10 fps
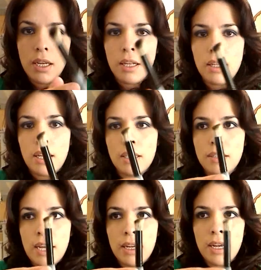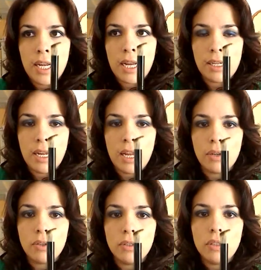and then it's at, cut at an
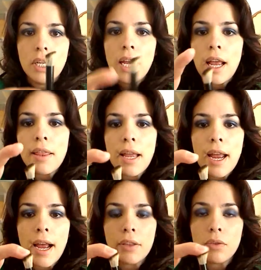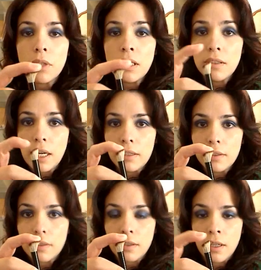angle, and they had three
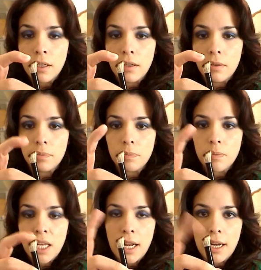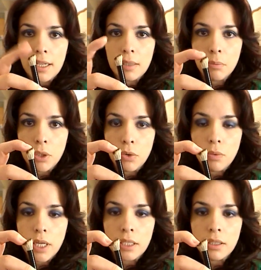sizes, um, and I got the middle
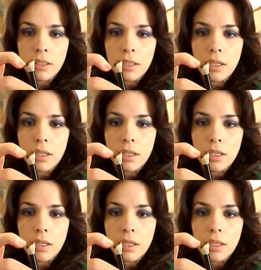one.